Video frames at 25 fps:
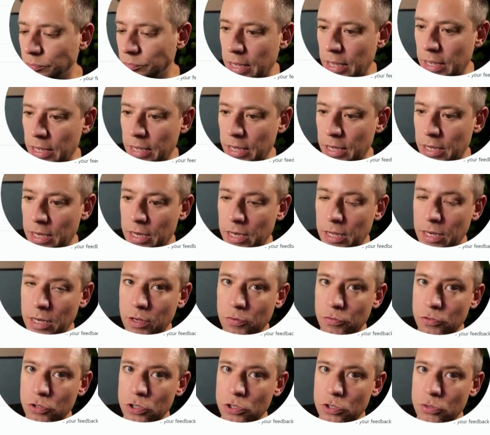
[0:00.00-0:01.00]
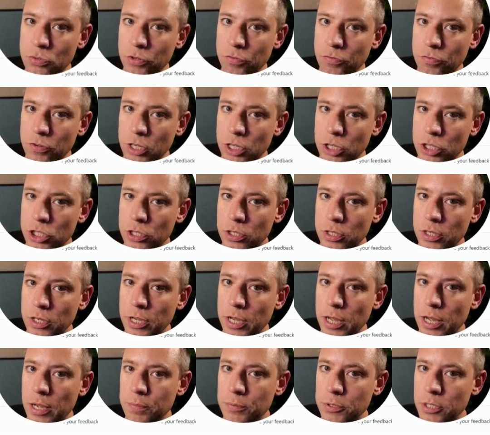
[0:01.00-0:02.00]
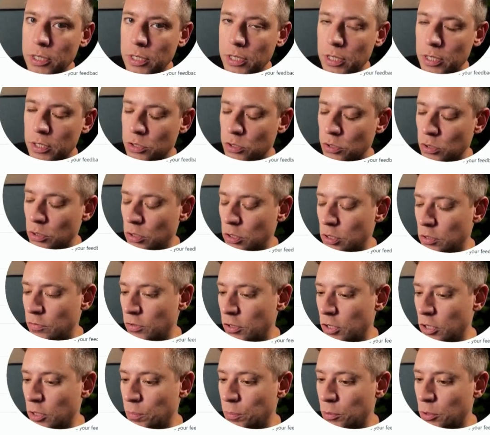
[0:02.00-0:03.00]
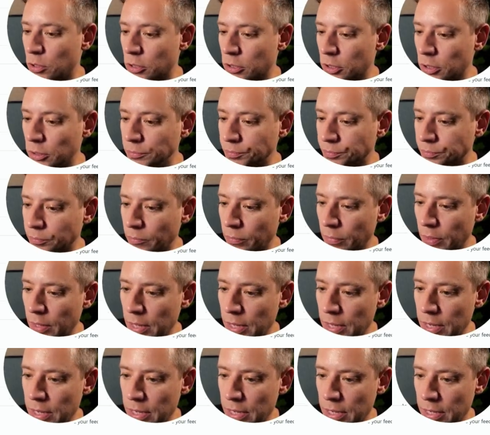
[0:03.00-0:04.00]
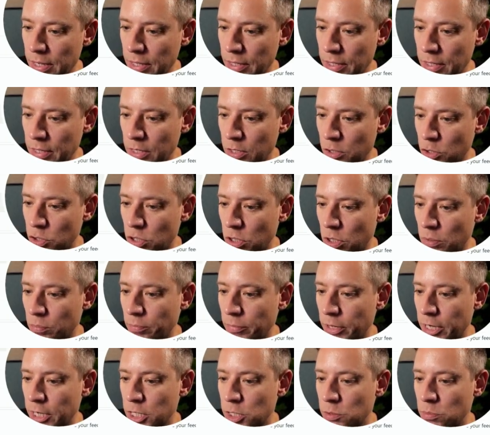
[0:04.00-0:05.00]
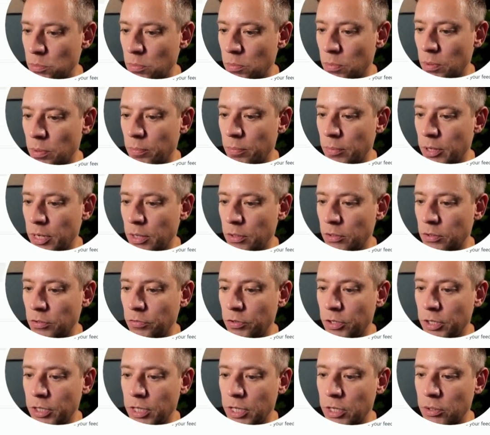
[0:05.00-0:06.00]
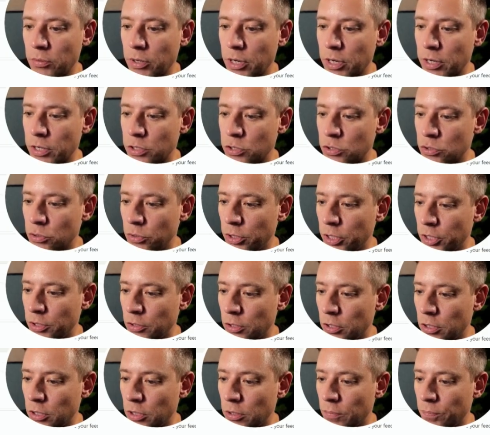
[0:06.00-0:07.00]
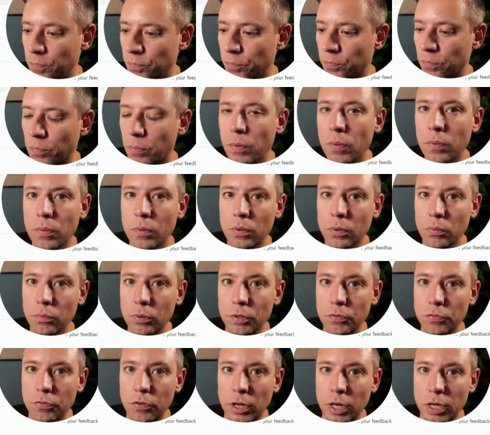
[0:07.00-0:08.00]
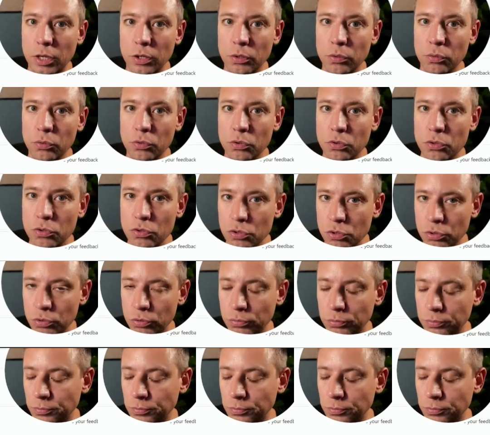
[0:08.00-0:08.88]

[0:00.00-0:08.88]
And I've just refreshed the app settings over on the portal. And here's our maximum amount of itineraries to return with value 2.